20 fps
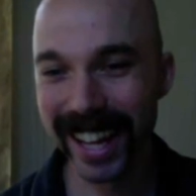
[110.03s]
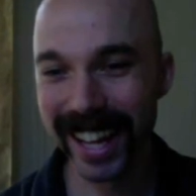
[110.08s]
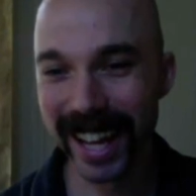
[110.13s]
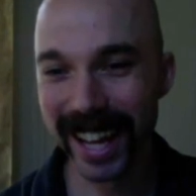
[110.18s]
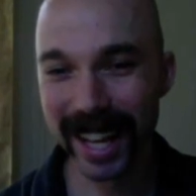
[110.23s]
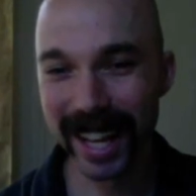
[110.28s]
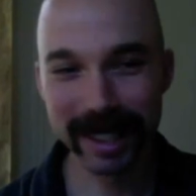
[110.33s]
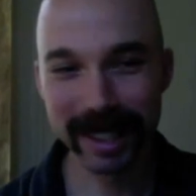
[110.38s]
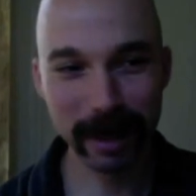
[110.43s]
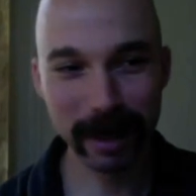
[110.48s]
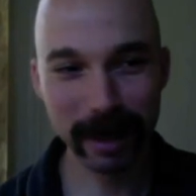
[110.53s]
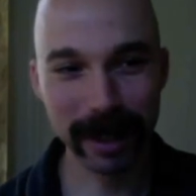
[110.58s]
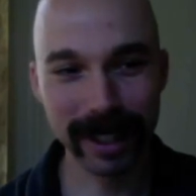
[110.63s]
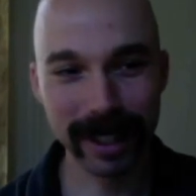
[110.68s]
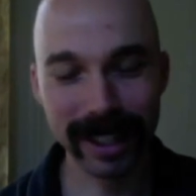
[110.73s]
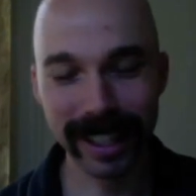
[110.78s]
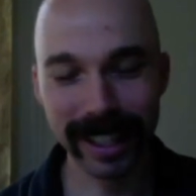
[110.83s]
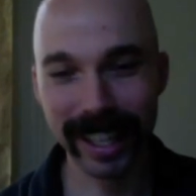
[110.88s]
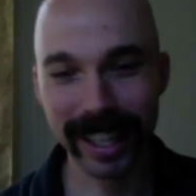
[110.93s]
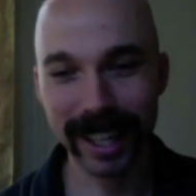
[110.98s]

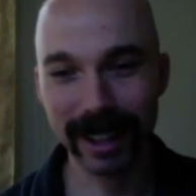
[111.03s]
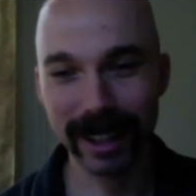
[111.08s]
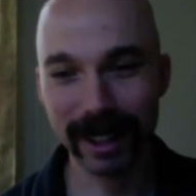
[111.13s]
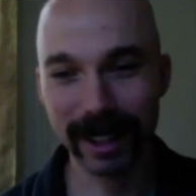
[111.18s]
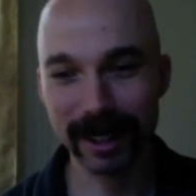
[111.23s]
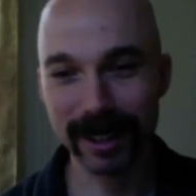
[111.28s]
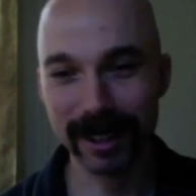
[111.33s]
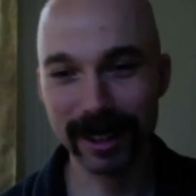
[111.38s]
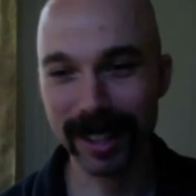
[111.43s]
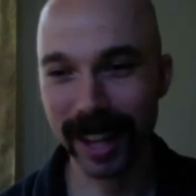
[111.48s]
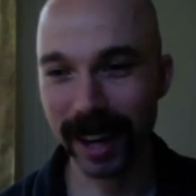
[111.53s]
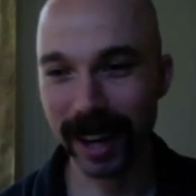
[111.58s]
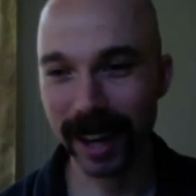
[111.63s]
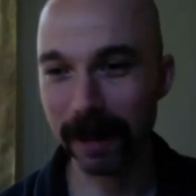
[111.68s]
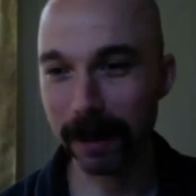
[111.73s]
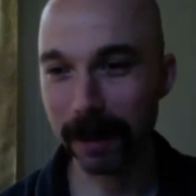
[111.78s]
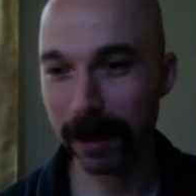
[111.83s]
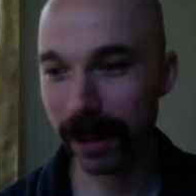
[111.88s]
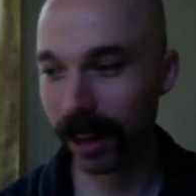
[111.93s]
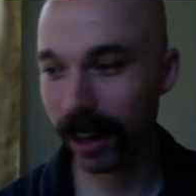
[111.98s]
typically either
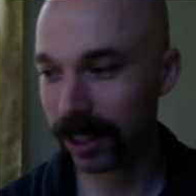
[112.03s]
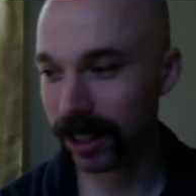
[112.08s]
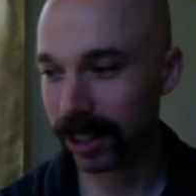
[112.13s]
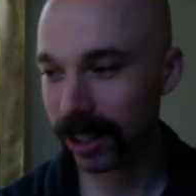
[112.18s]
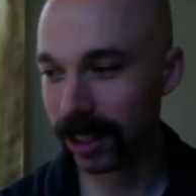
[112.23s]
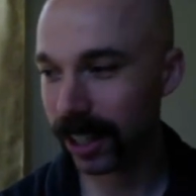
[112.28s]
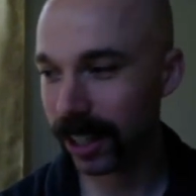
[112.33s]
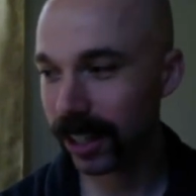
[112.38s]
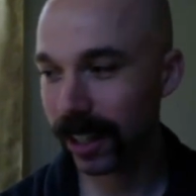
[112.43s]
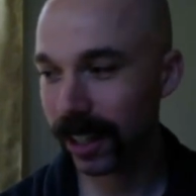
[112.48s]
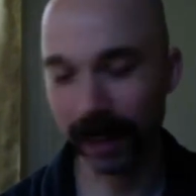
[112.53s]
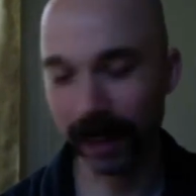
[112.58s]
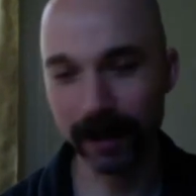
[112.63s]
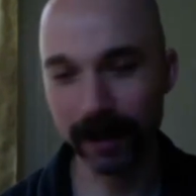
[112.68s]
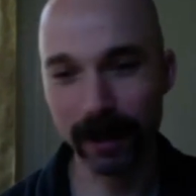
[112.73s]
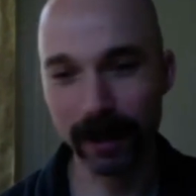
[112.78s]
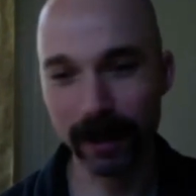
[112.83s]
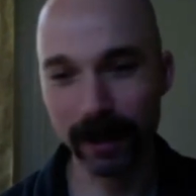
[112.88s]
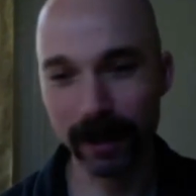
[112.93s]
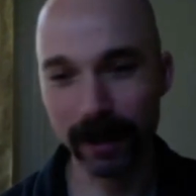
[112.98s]
sound production, like
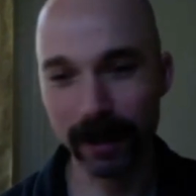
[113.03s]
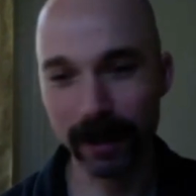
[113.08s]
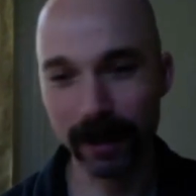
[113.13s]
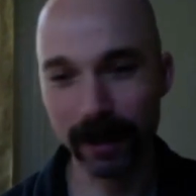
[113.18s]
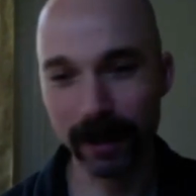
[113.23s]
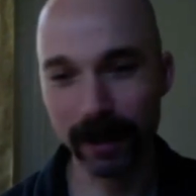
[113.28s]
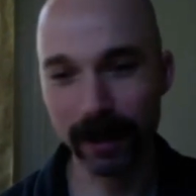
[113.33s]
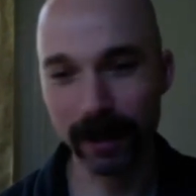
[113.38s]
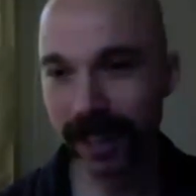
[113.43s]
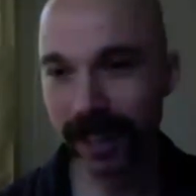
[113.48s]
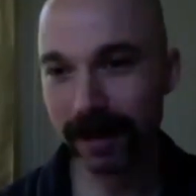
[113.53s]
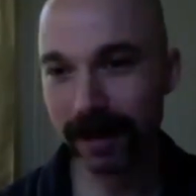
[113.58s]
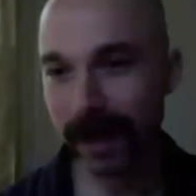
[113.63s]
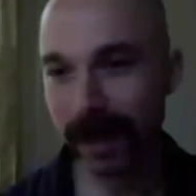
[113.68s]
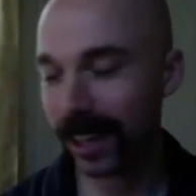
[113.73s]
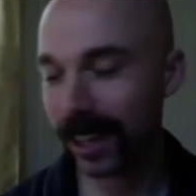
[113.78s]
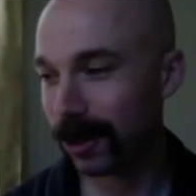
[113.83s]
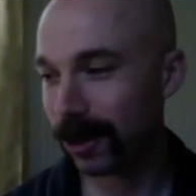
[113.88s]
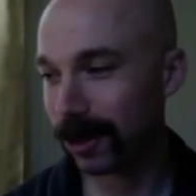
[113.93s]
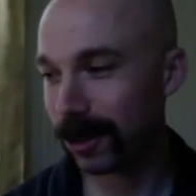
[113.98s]
from engineering
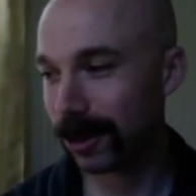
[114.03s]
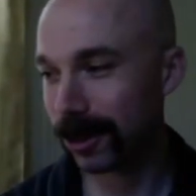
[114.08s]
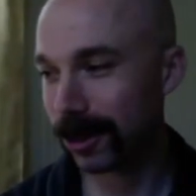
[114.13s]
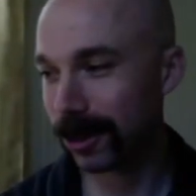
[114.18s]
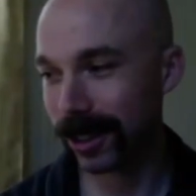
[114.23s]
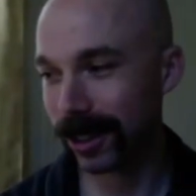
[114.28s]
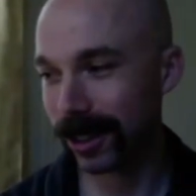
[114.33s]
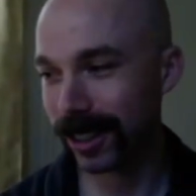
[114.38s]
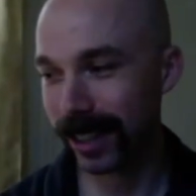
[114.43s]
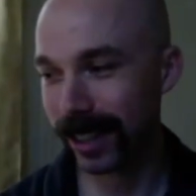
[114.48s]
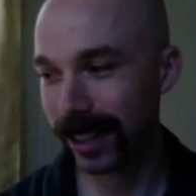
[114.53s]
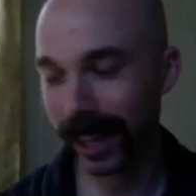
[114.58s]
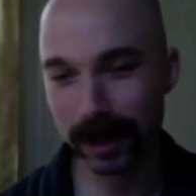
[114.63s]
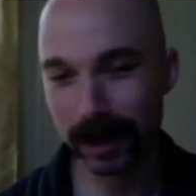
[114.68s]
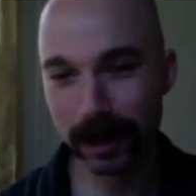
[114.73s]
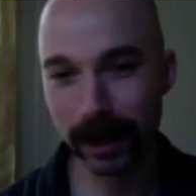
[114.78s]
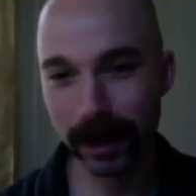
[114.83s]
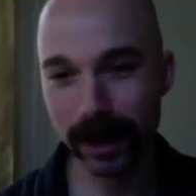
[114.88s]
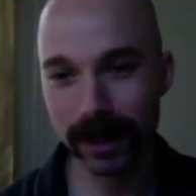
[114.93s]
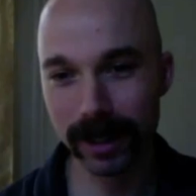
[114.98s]
manuals and
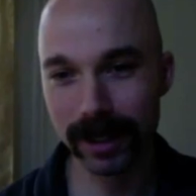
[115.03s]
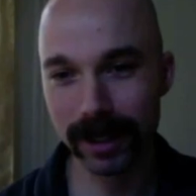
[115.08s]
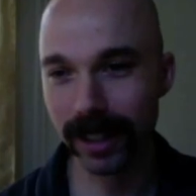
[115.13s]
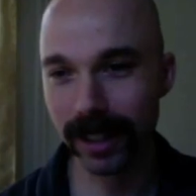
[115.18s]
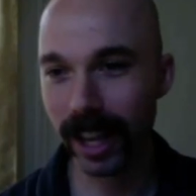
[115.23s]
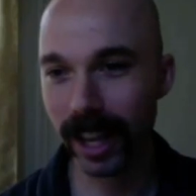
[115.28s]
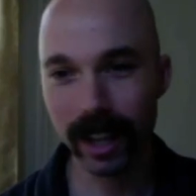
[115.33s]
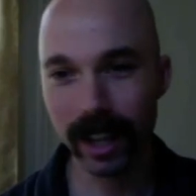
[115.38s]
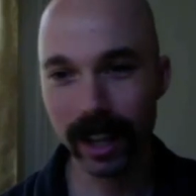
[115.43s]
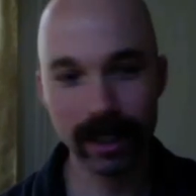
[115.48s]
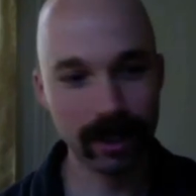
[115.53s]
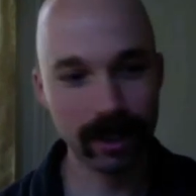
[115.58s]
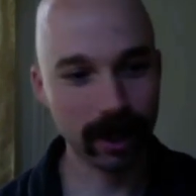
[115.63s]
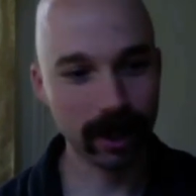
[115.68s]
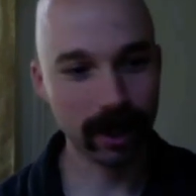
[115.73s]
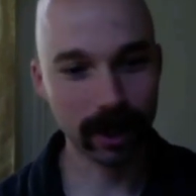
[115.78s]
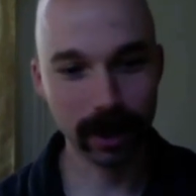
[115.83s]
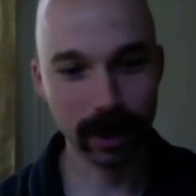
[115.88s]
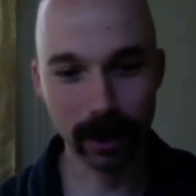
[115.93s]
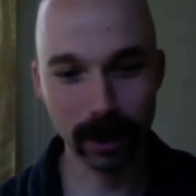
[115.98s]
textbooks
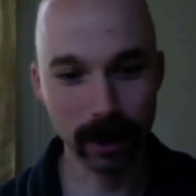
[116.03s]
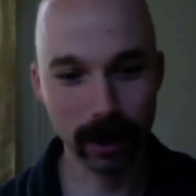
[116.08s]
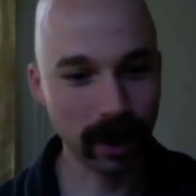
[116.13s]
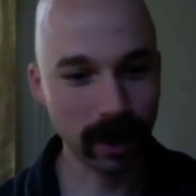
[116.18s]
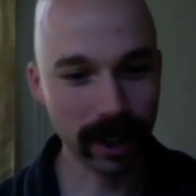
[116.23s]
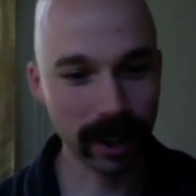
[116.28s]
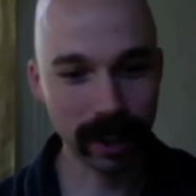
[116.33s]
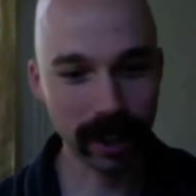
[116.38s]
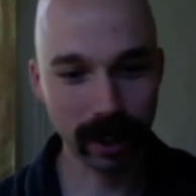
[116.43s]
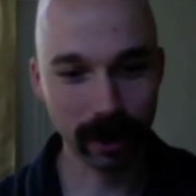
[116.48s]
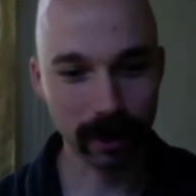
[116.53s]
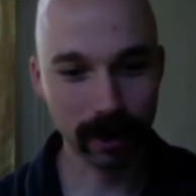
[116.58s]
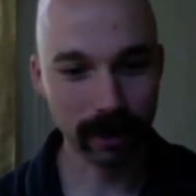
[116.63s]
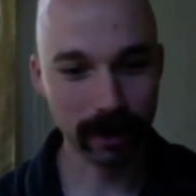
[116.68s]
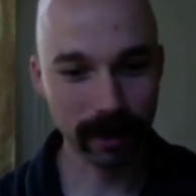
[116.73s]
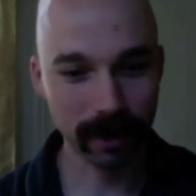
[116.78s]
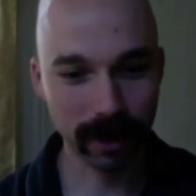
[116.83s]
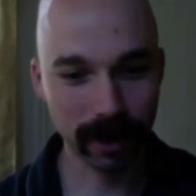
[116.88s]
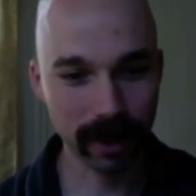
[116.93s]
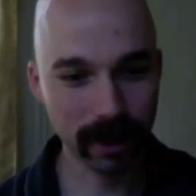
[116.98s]
to,
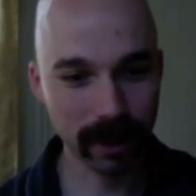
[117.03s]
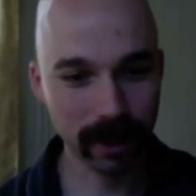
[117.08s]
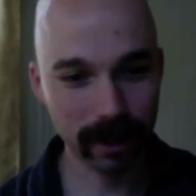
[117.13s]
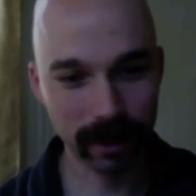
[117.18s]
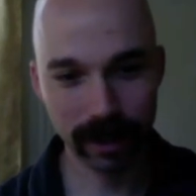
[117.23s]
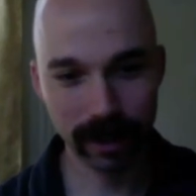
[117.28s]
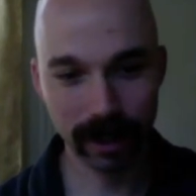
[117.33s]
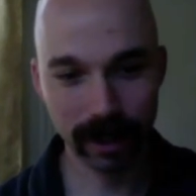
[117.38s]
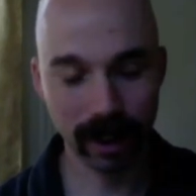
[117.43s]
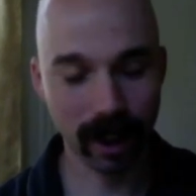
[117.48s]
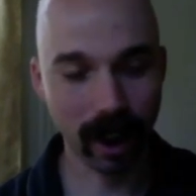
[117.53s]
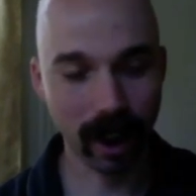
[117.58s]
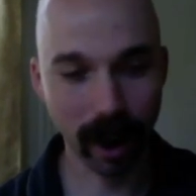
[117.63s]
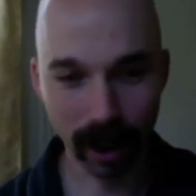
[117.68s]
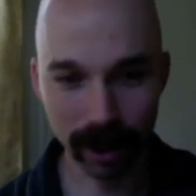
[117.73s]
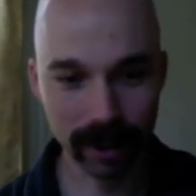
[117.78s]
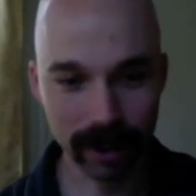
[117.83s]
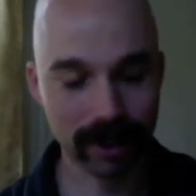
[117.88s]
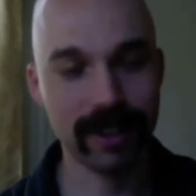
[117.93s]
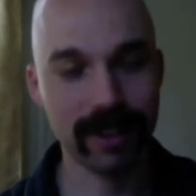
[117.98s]

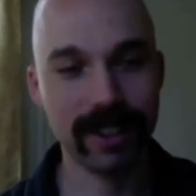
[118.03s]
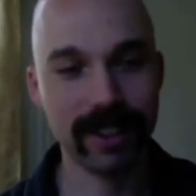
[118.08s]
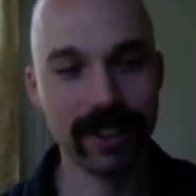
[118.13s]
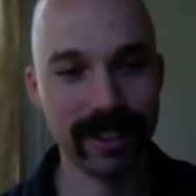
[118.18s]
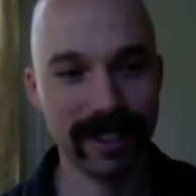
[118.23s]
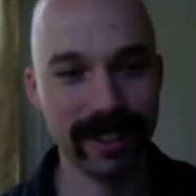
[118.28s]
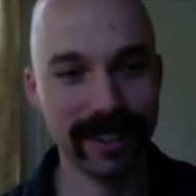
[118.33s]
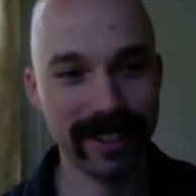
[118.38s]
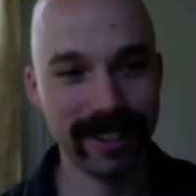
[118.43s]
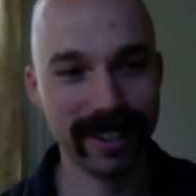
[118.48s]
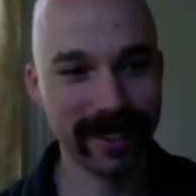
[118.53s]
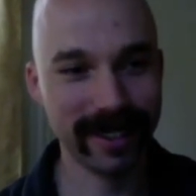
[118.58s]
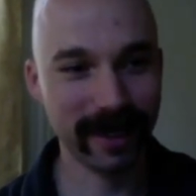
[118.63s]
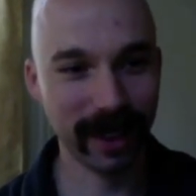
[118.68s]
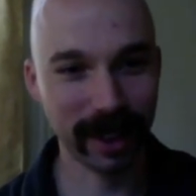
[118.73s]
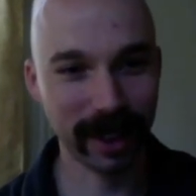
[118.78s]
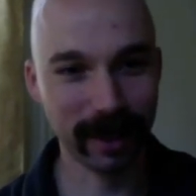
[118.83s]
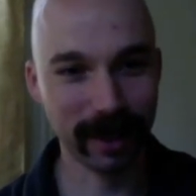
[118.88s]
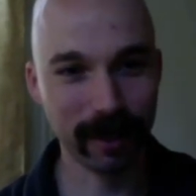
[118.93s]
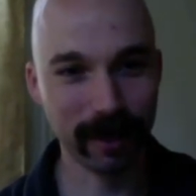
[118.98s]
art,
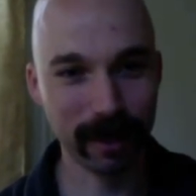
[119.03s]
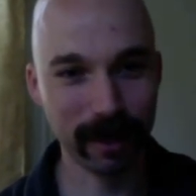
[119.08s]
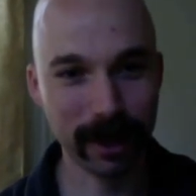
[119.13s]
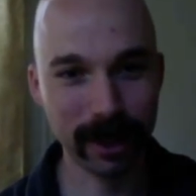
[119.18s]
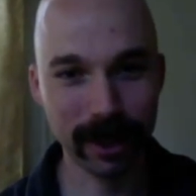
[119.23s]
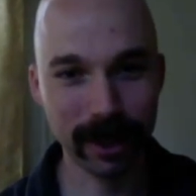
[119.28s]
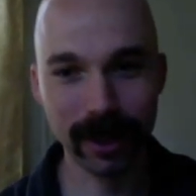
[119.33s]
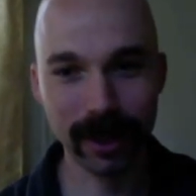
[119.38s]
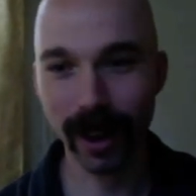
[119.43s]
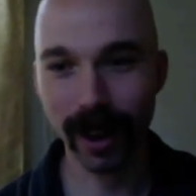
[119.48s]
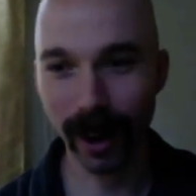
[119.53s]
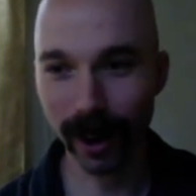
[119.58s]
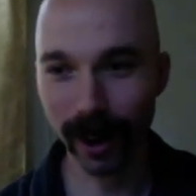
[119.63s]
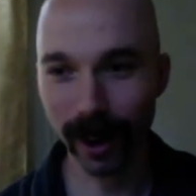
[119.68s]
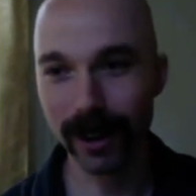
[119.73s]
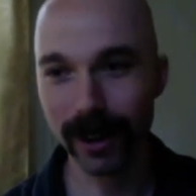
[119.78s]
like pure art,